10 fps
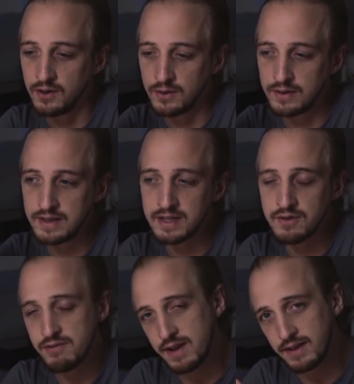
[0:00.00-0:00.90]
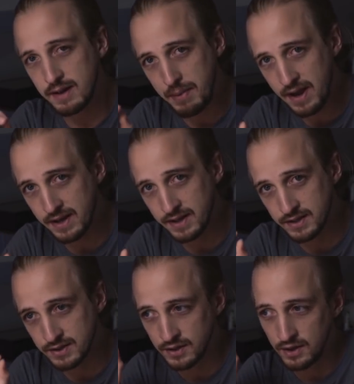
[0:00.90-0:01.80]
or at least created, a
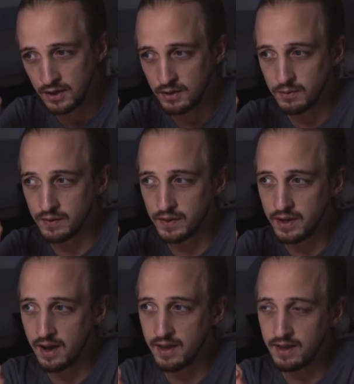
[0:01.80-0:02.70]
package with the